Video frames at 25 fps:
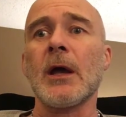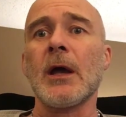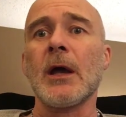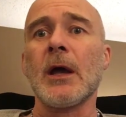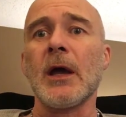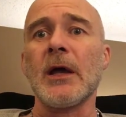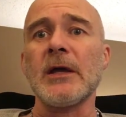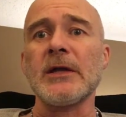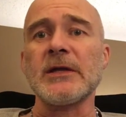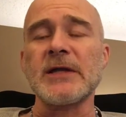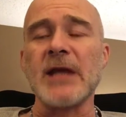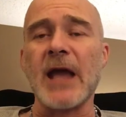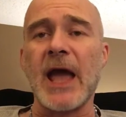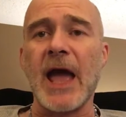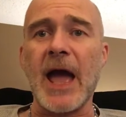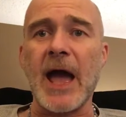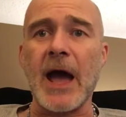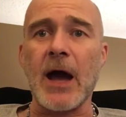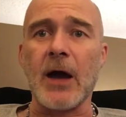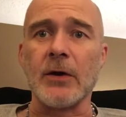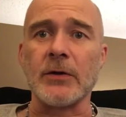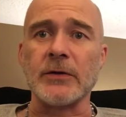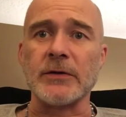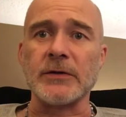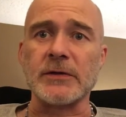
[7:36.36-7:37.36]
and
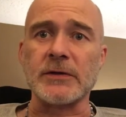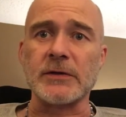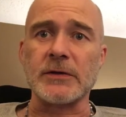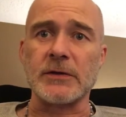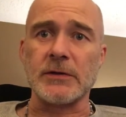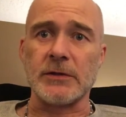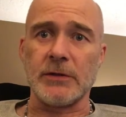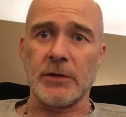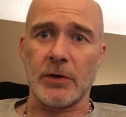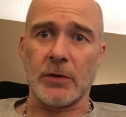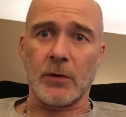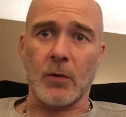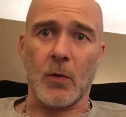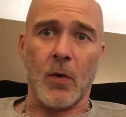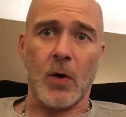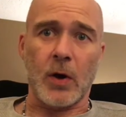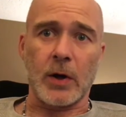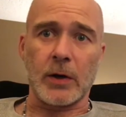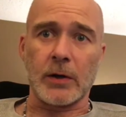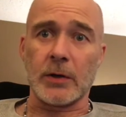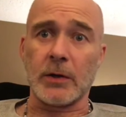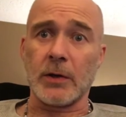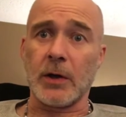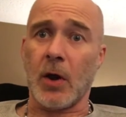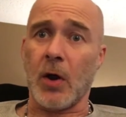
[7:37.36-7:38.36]
towns near
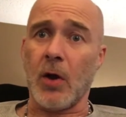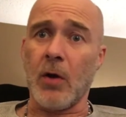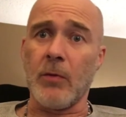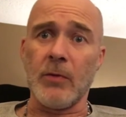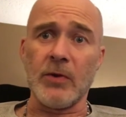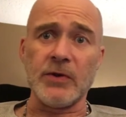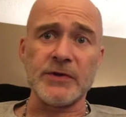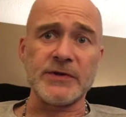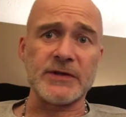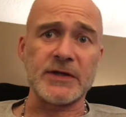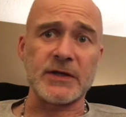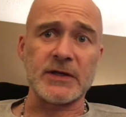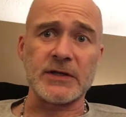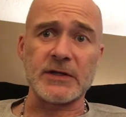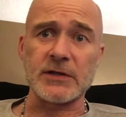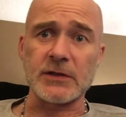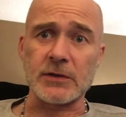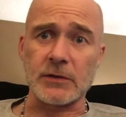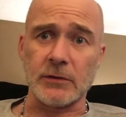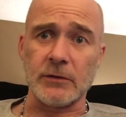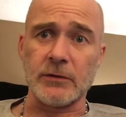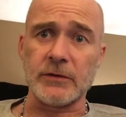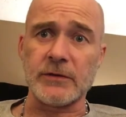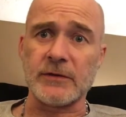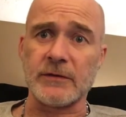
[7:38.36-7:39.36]
water, almost
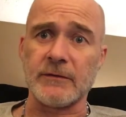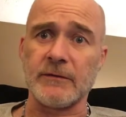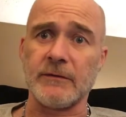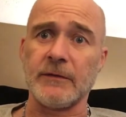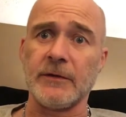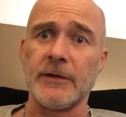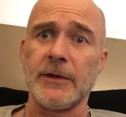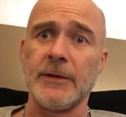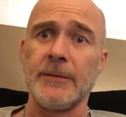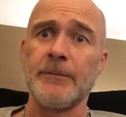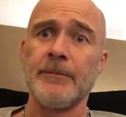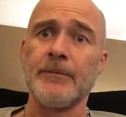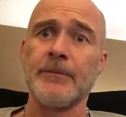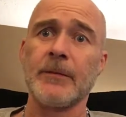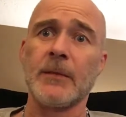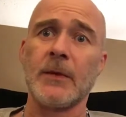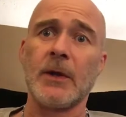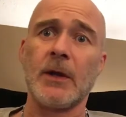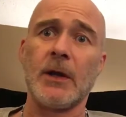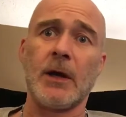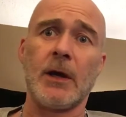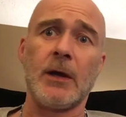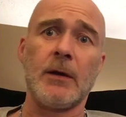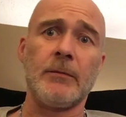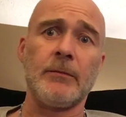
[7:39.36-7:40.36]
exclusively,
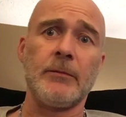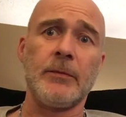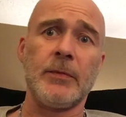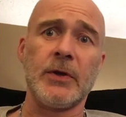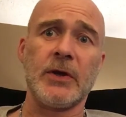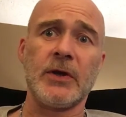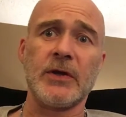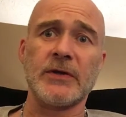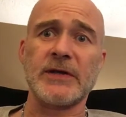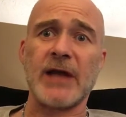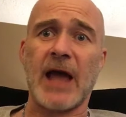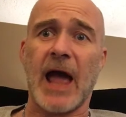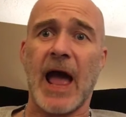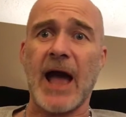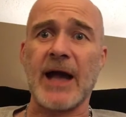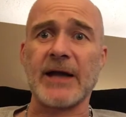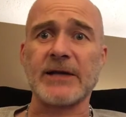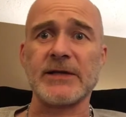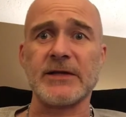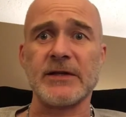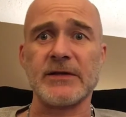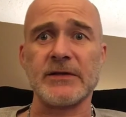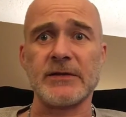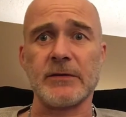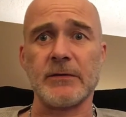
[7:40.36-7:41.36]
because it
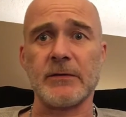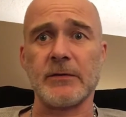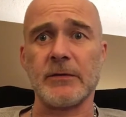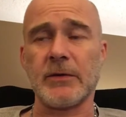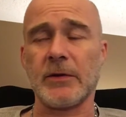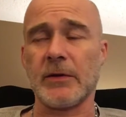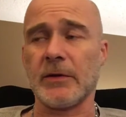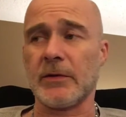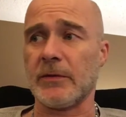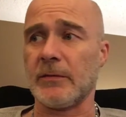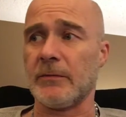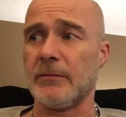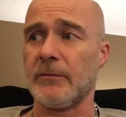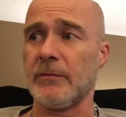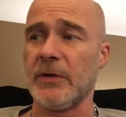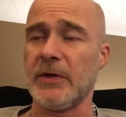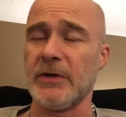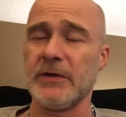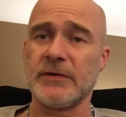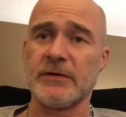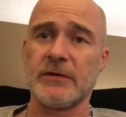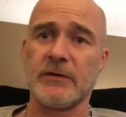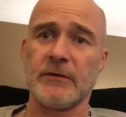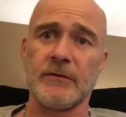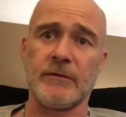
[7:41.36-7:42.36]
acts as a
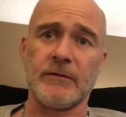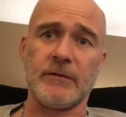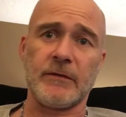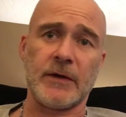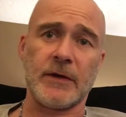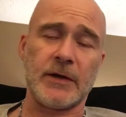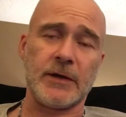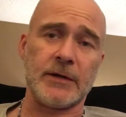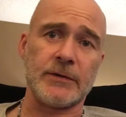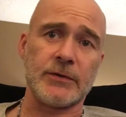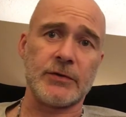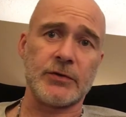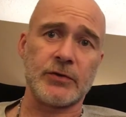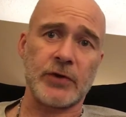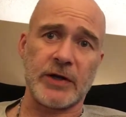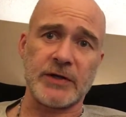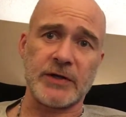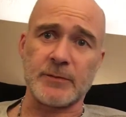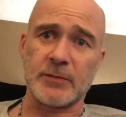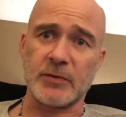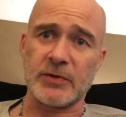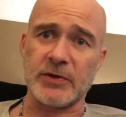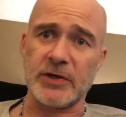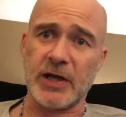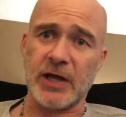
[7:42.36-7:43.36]
means of
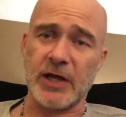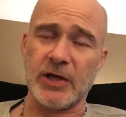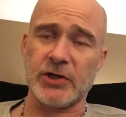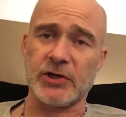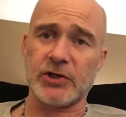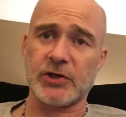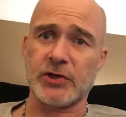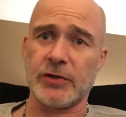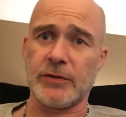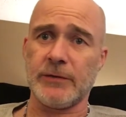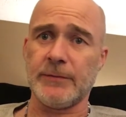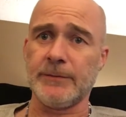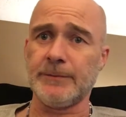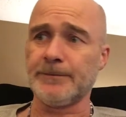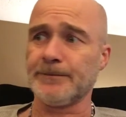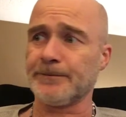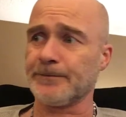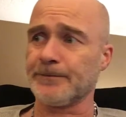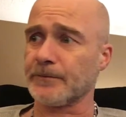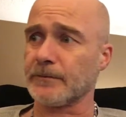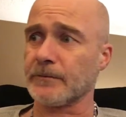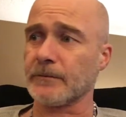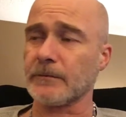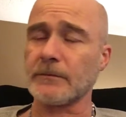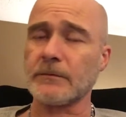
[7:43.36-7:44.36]
transportation,
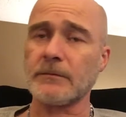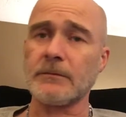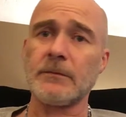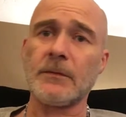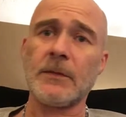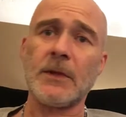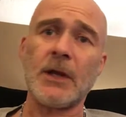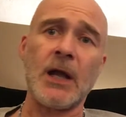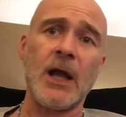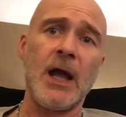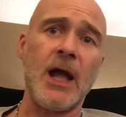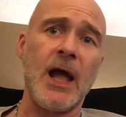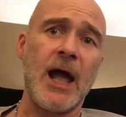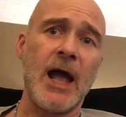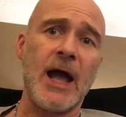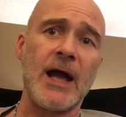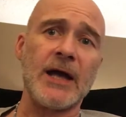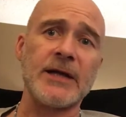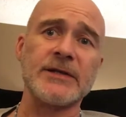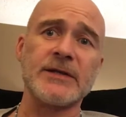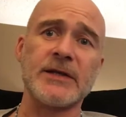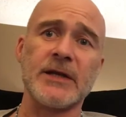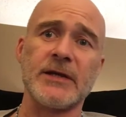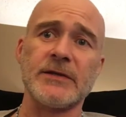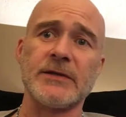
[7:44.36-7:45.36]

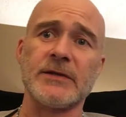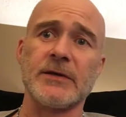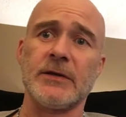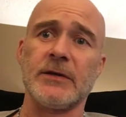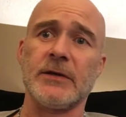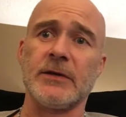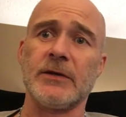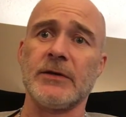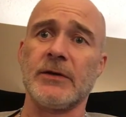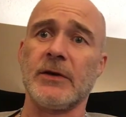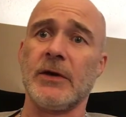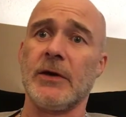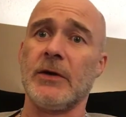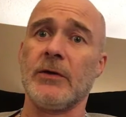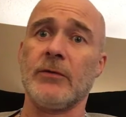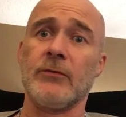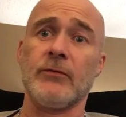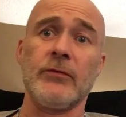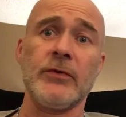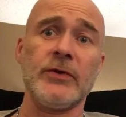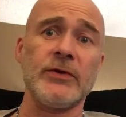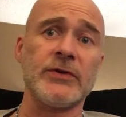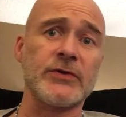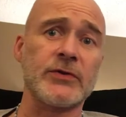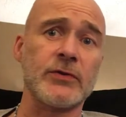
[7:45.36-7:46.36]
acts as a
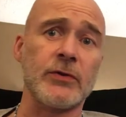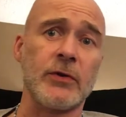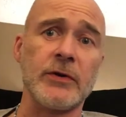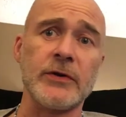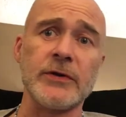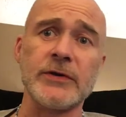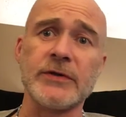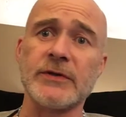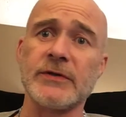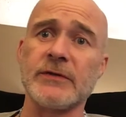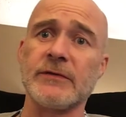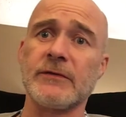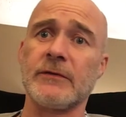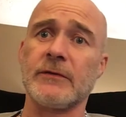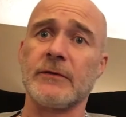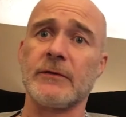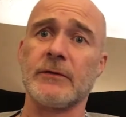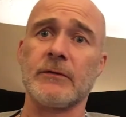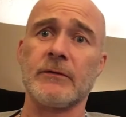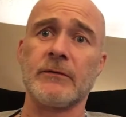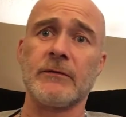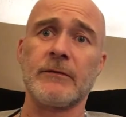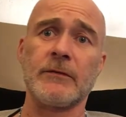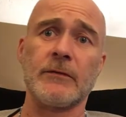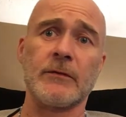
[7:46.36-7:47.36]
resource
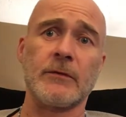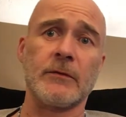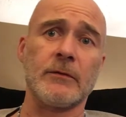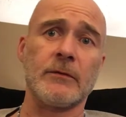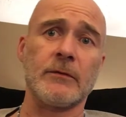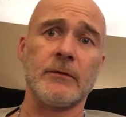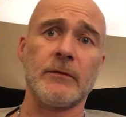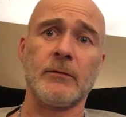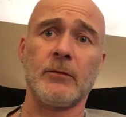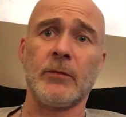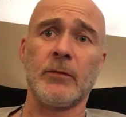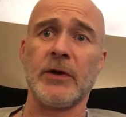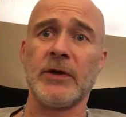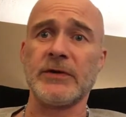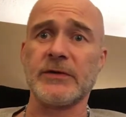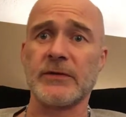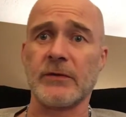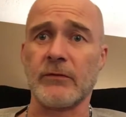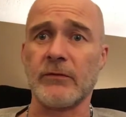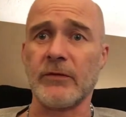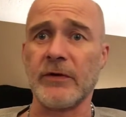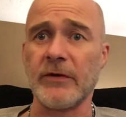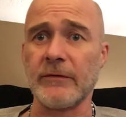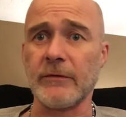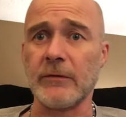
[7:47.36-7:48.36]
for when it's
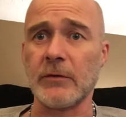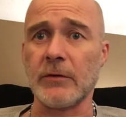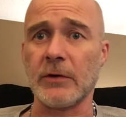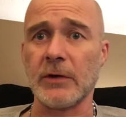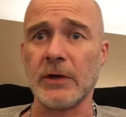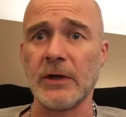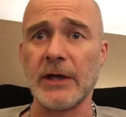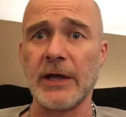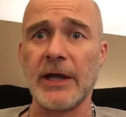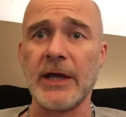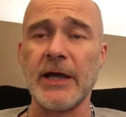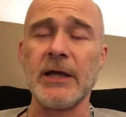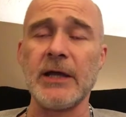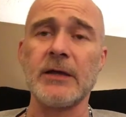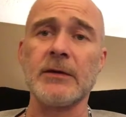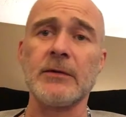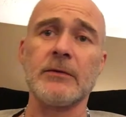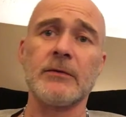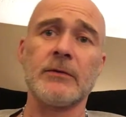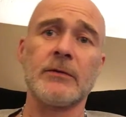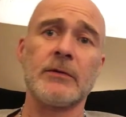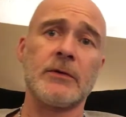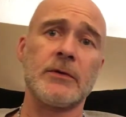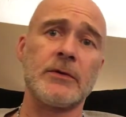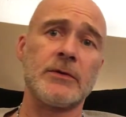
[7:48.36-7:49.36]
a river or a lake,
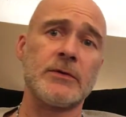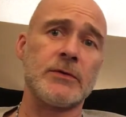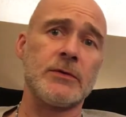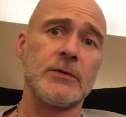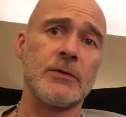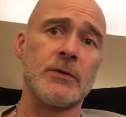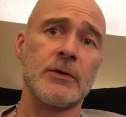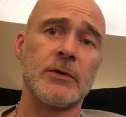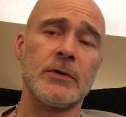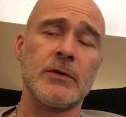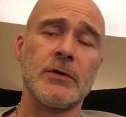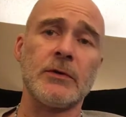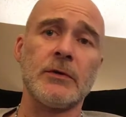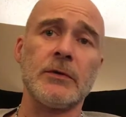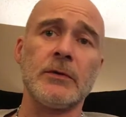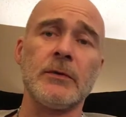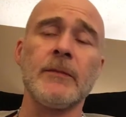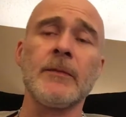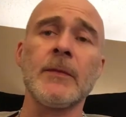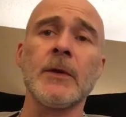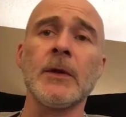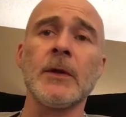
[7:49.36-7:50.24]
because you can